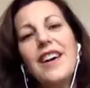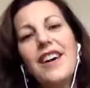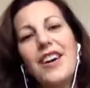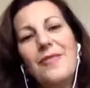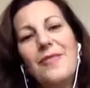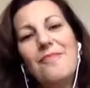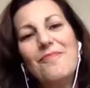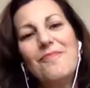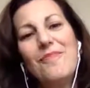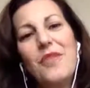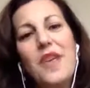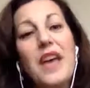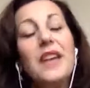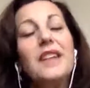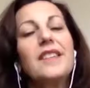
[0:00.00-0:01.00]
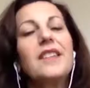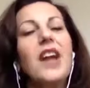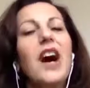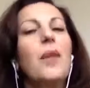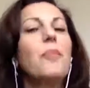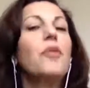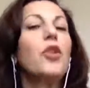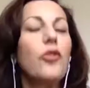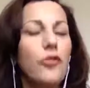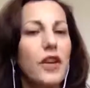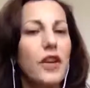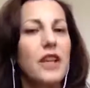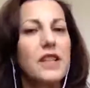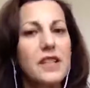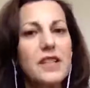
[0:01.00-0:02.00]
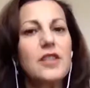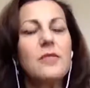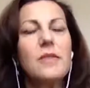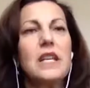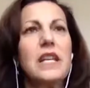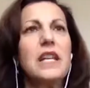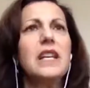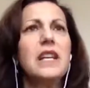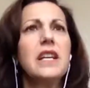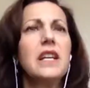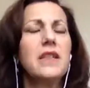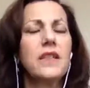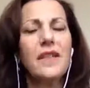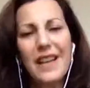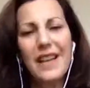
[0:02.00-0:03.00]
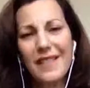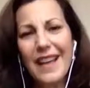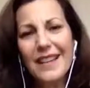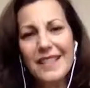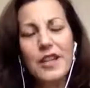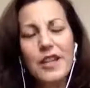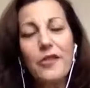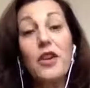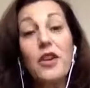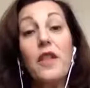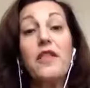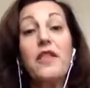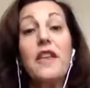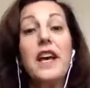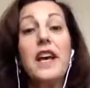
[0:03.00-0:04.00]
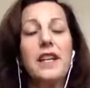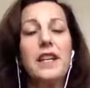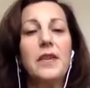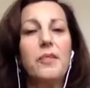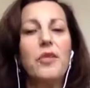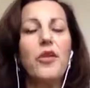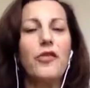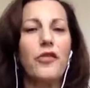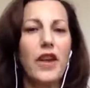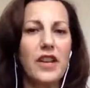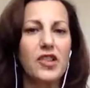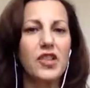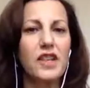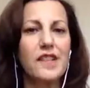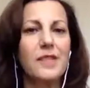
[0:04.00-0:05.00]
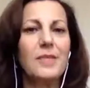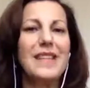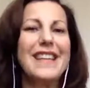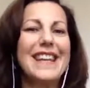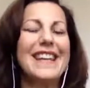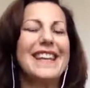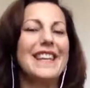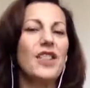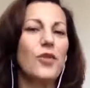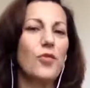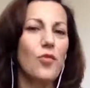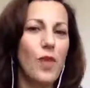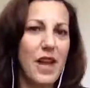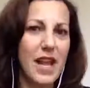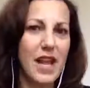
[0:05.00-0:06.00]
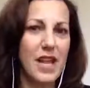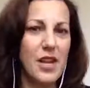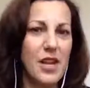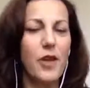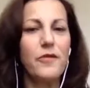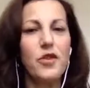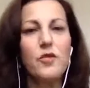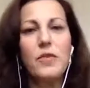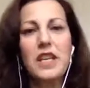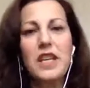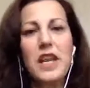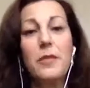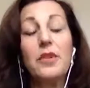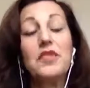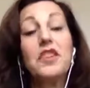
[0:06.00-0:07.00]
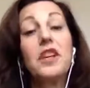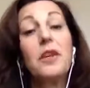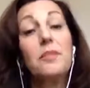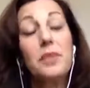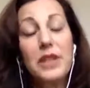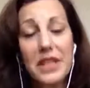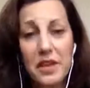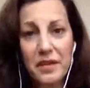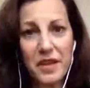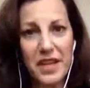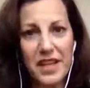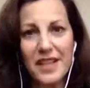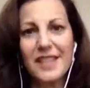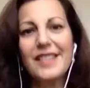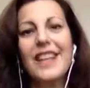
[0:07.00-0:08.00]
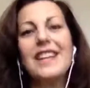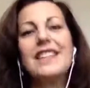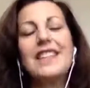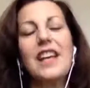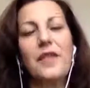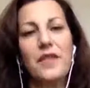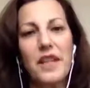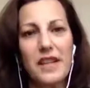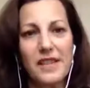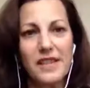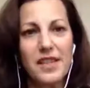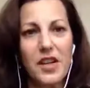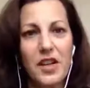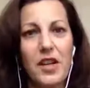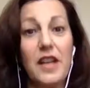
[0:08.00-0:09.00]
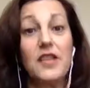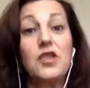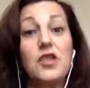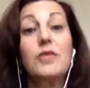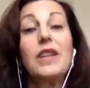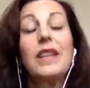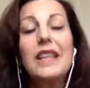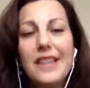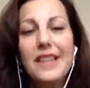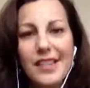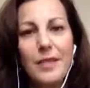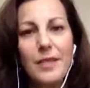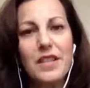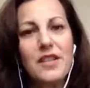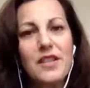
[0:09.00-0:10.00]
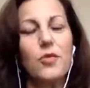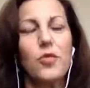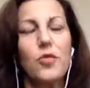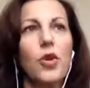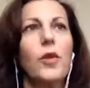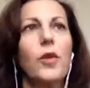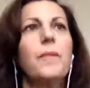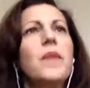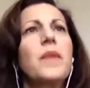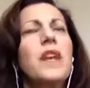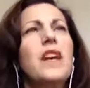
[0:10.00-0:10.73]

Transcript: then it's not perfect to me. And that's different than perfectionism getting in the way of you being able to complete things and to get things done and to release them into the world.